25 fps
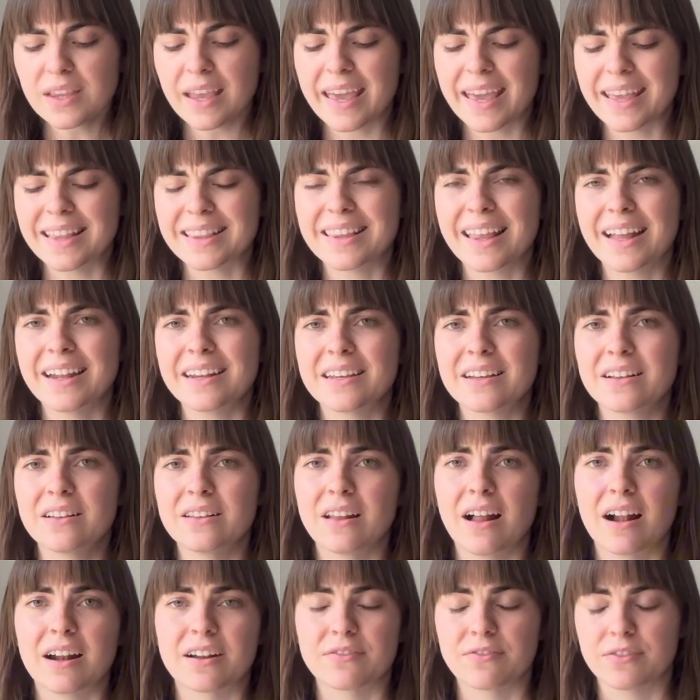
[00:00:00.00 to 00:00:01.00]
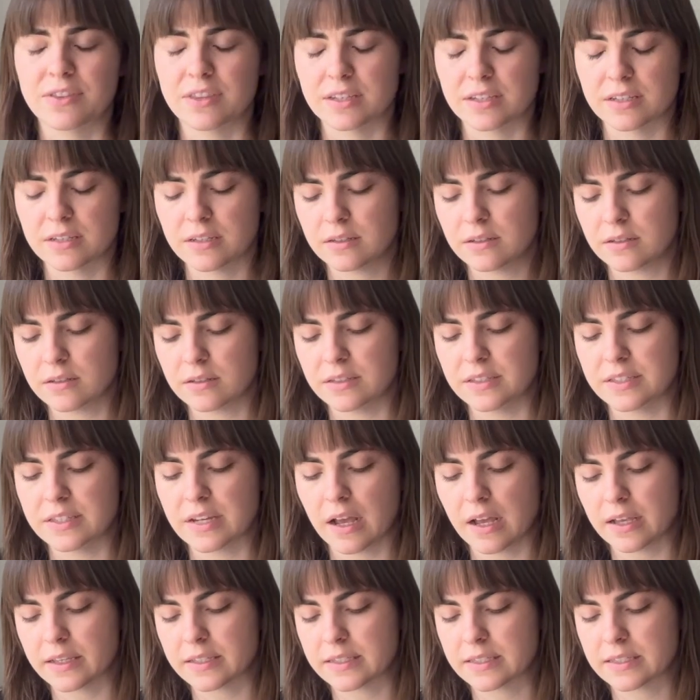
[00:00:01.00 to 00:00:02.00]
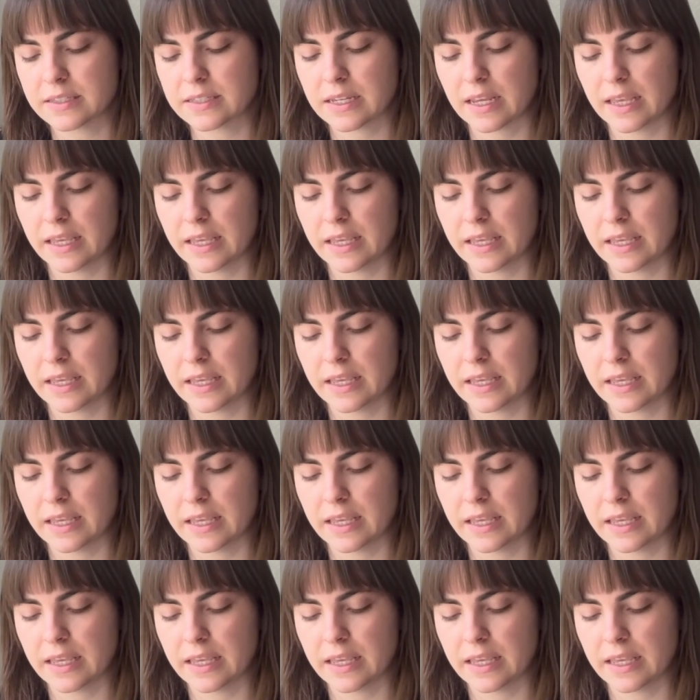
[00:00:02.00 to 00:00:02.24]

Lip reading: and letting a lot of the dust